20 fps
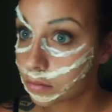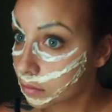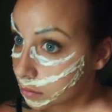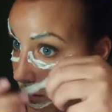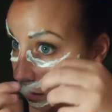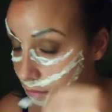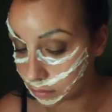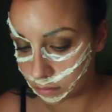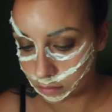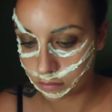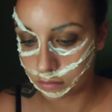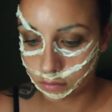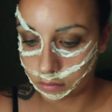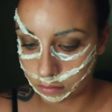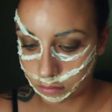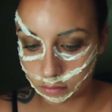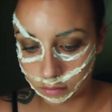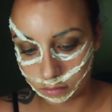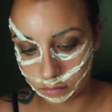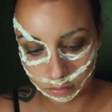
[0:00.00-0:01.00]
that on
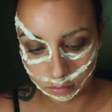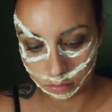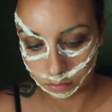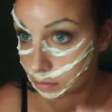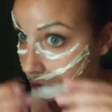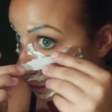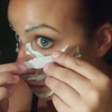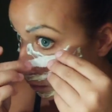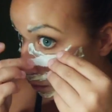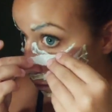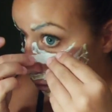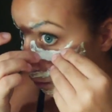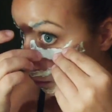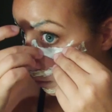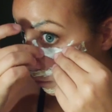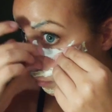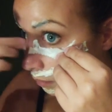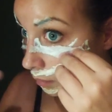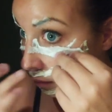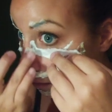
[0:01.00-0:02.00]
your eyebrow
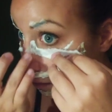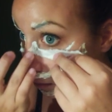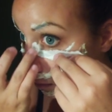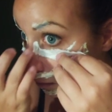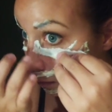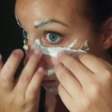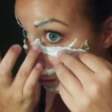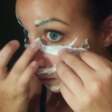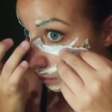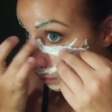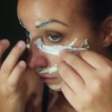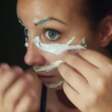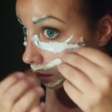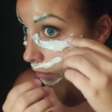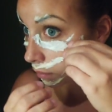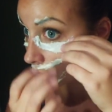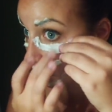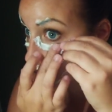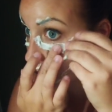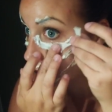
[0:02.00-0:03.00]
or it will rip the hairs
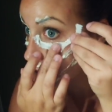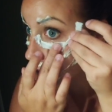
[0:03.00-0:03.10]
out.